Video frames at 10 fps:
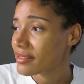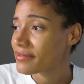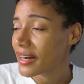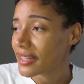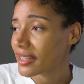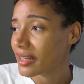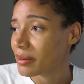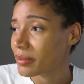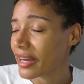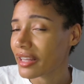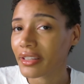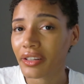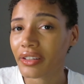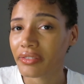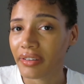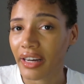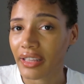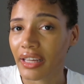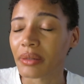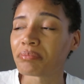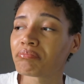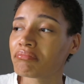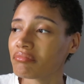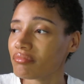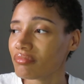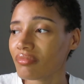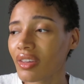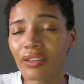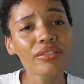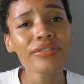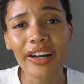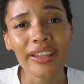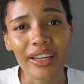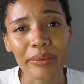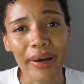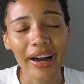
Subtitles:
Fuck them, like literally fuck them. Fuck them.